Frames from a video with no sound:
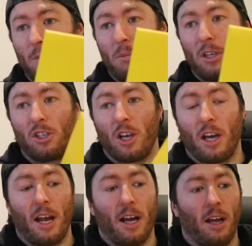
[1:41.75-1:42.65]
Big
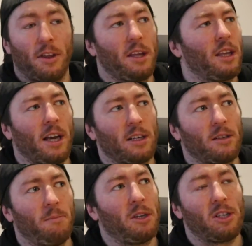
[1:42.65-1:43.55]
shout out,
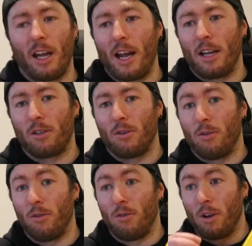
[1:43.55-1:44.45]
big shout out
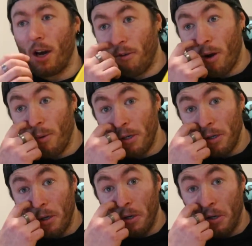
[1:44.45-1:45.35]
to
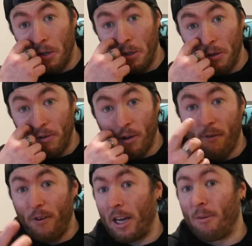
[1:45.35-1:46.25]
Rowan. I
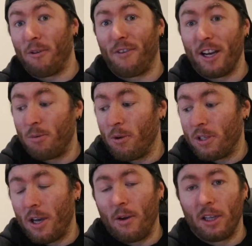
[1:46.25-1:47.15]
found him on Facebook
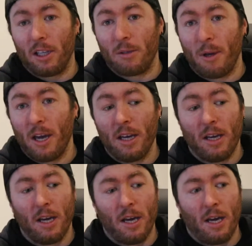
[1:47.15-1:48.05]
selling this pair.
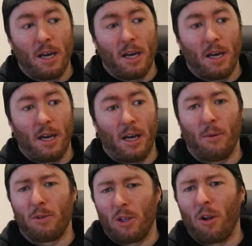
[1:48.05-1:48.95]

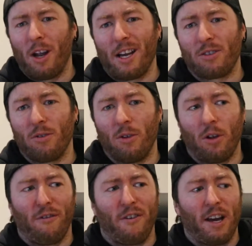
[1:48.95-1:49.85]
There was a lot
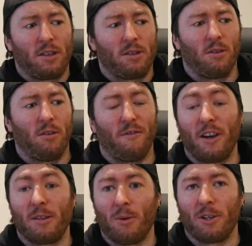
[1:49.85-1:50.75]
of fakes on
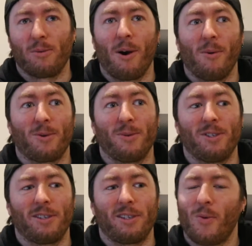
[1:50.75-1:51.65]
Facebook as well, which
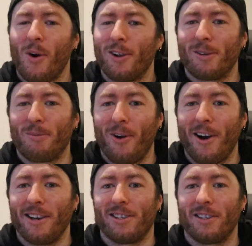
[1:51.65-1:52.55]
was quite a
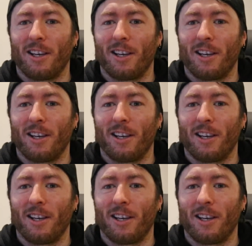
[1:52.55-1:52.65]
surprise.